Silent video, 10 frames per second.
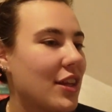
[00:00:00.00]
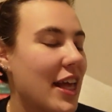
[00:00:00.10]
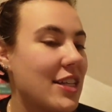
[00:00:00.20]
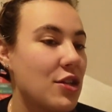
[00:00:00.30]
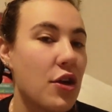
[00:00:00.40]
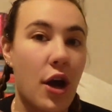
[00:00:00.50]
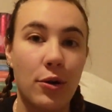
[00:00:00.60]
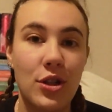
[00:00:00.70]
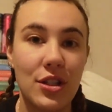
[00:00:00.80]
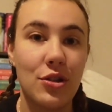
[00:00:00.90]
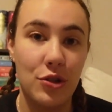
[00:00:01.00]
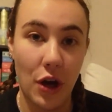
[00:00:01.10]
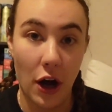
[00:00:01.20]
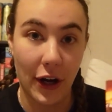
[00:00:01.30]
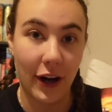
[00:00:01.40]
his coach's
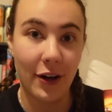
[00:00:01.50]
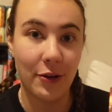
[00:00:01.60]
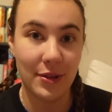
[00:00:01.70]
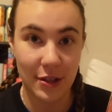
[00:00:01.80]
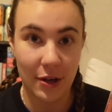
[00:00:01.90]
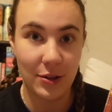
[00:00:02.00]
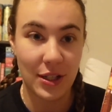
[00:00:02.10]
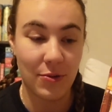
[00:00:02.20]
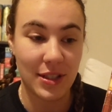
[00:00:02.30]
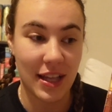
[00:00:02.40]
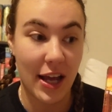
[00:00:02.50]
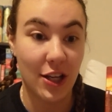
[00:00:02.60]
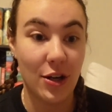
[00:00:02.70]
daughter, who his coach was like,